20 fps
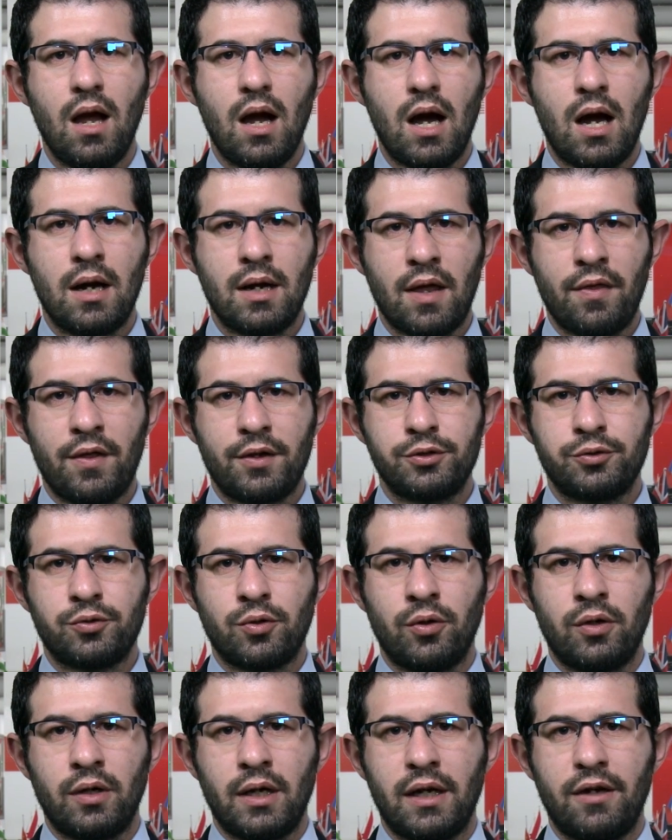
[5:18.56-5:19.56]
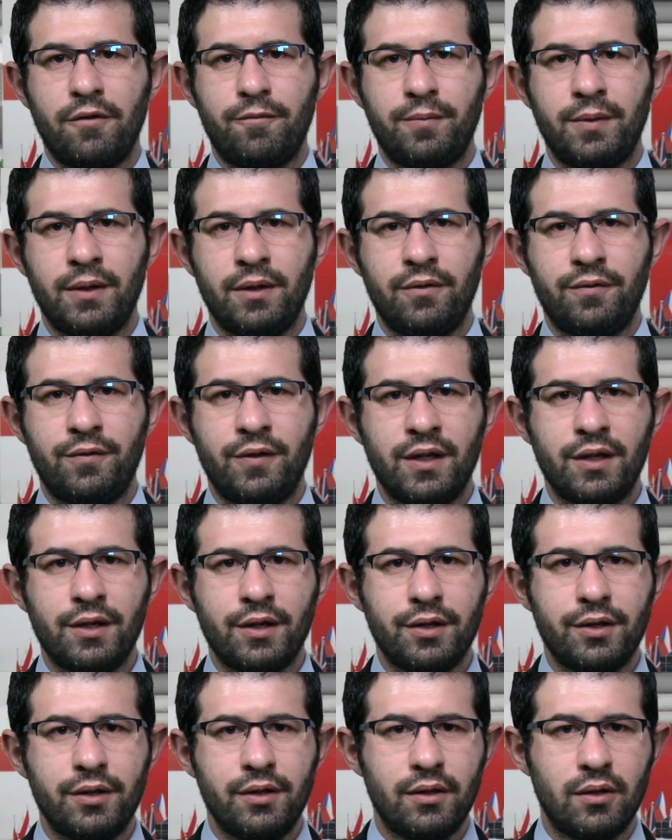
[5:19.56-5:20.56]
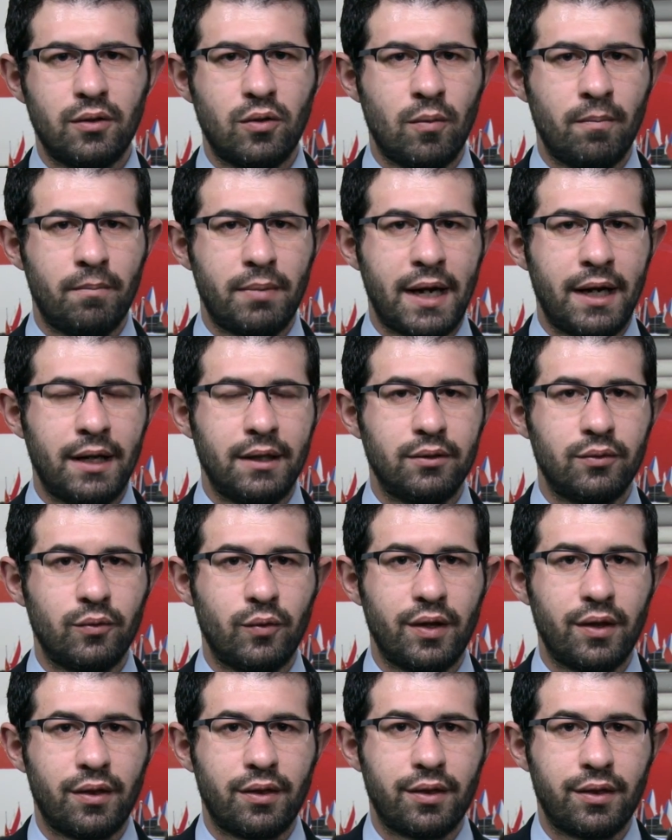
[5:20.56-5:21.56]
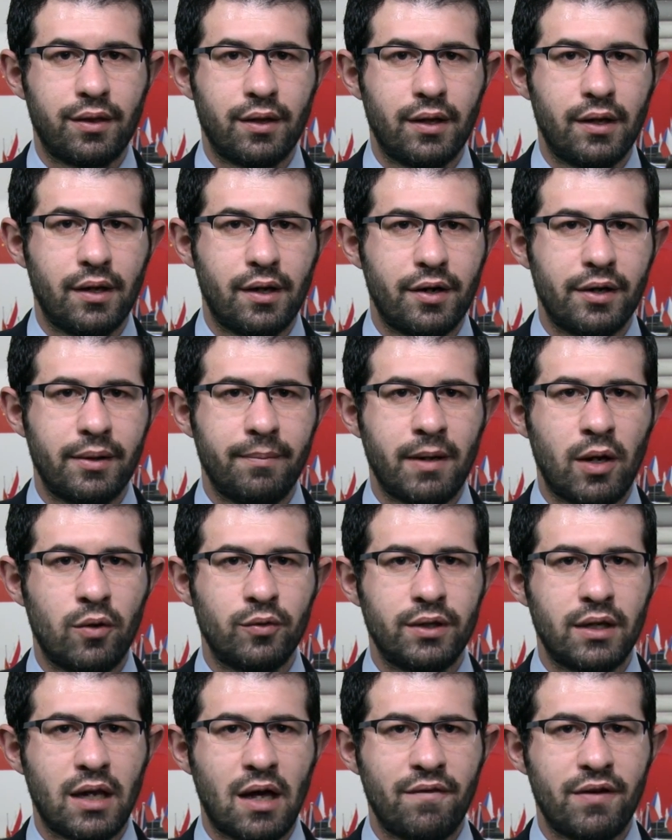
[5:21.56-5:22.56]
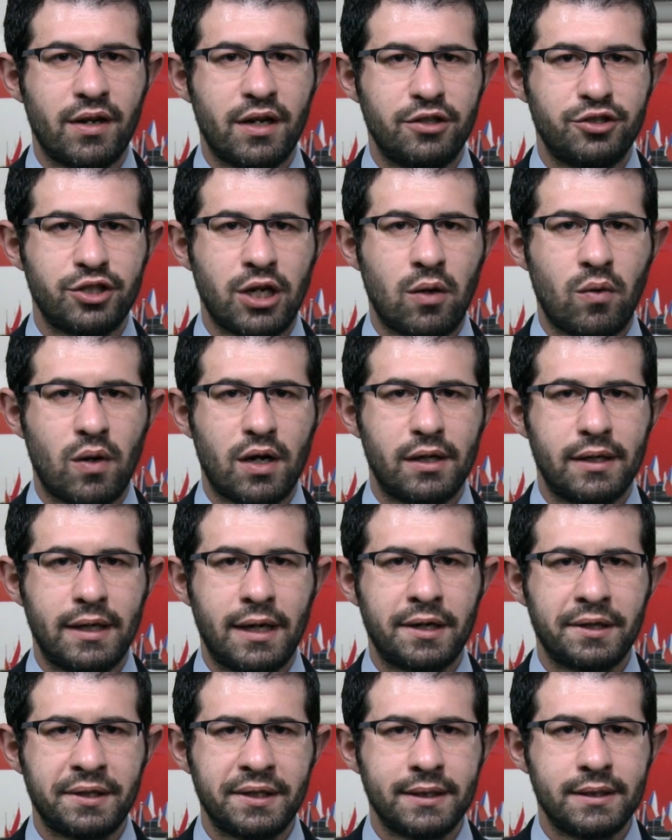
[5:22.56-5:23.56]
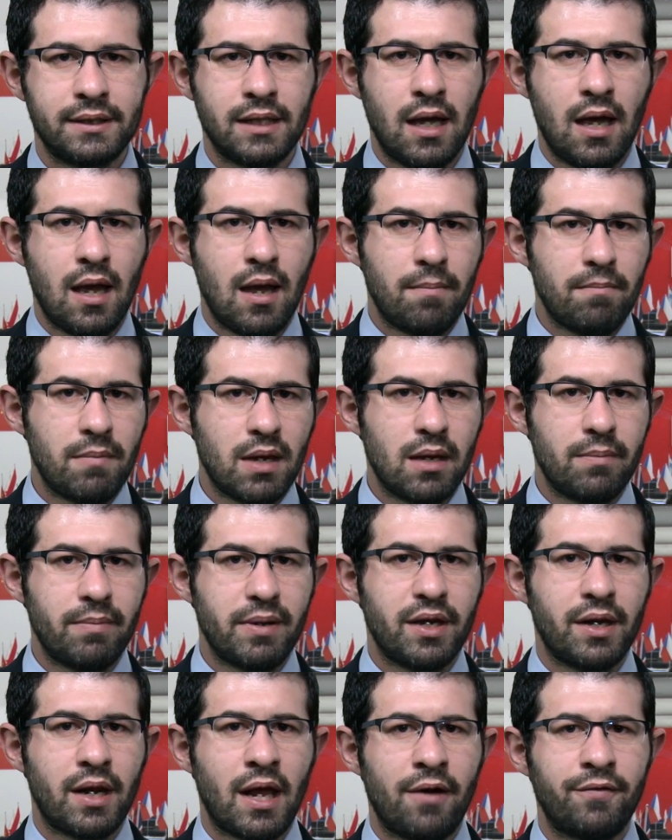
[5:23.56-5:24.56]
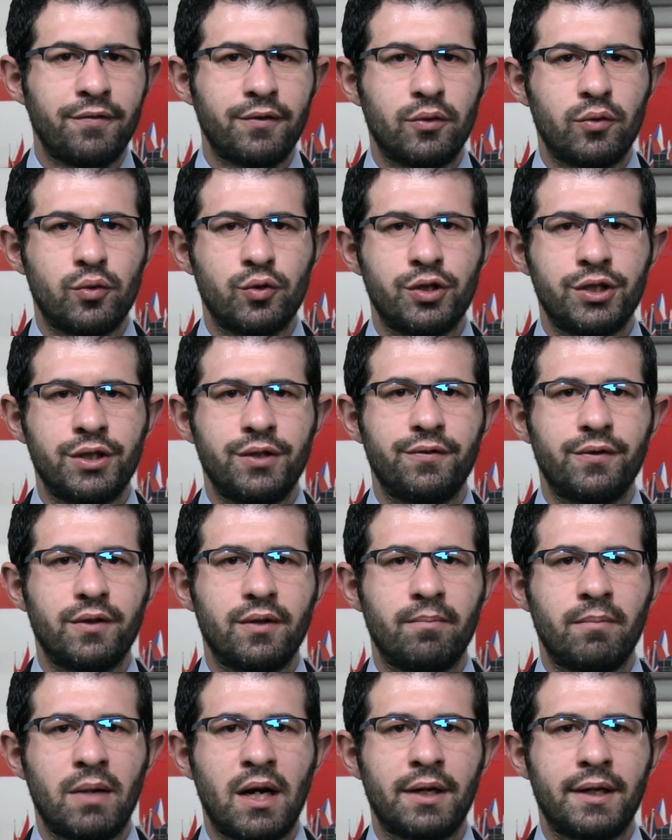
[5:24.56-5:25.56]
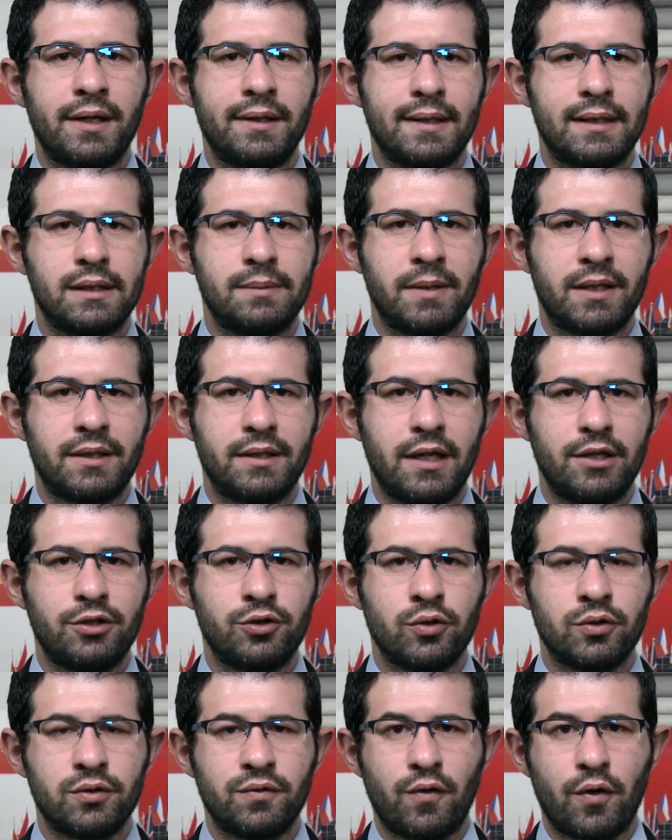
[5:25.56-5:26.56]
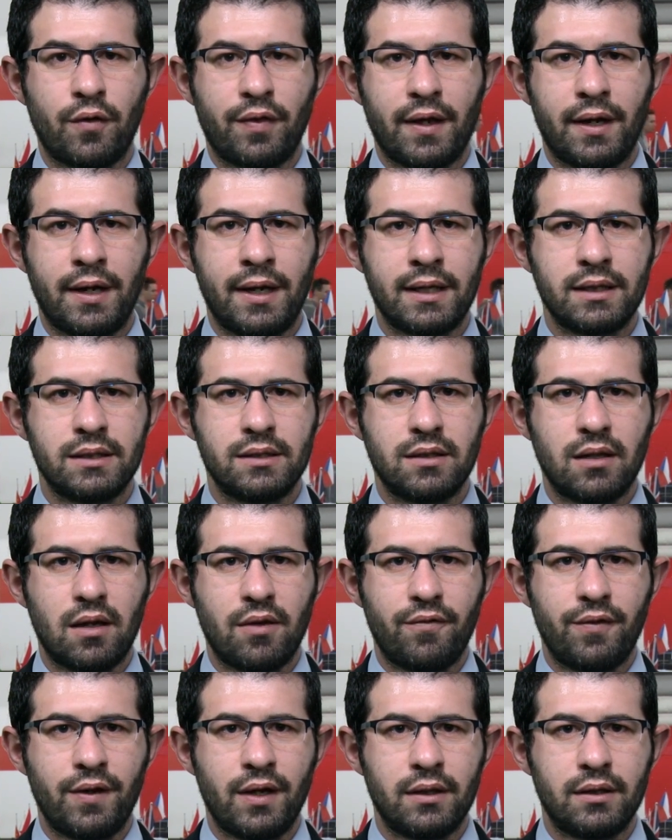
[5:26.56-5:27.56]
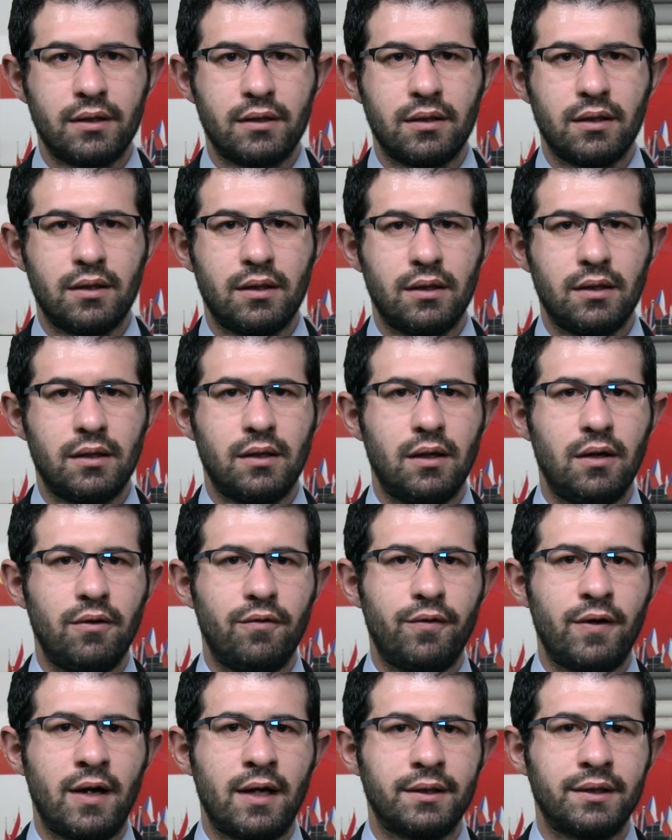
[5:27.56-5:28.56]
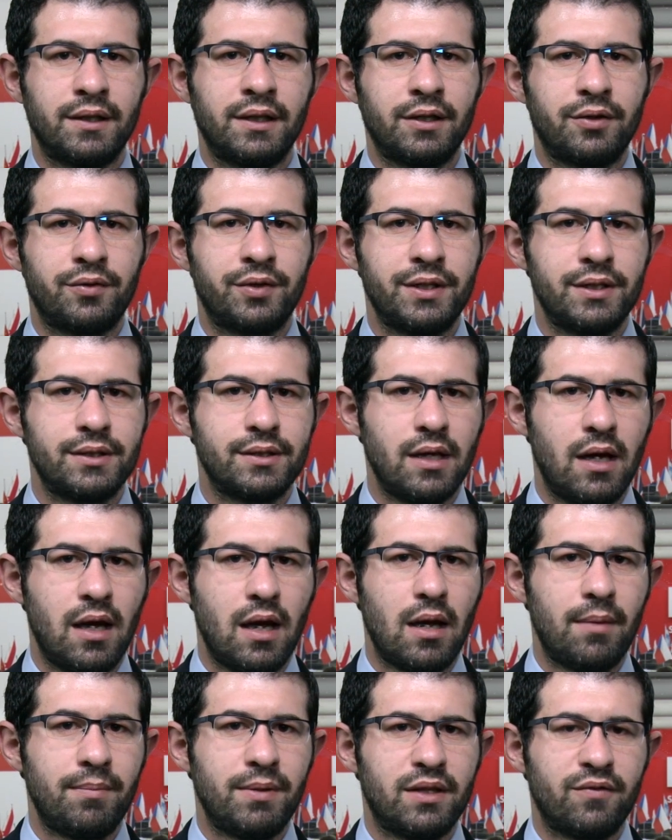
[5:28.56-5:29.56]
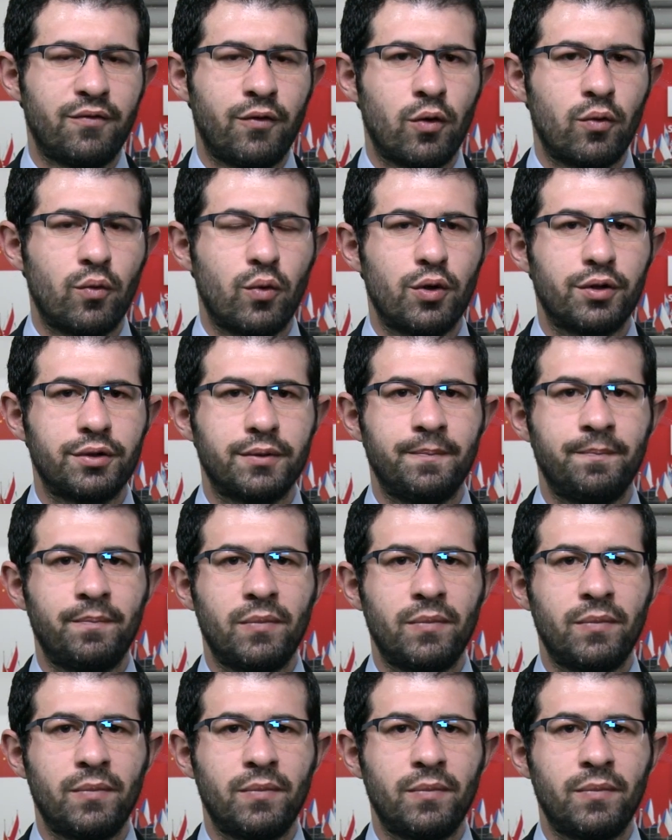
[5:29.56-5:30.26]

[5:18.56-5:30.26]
Another strong NFP figure, combined with a rebound in average hourly earnings, may be enough to shift market expectations for the next Fed fund increase a bit forward.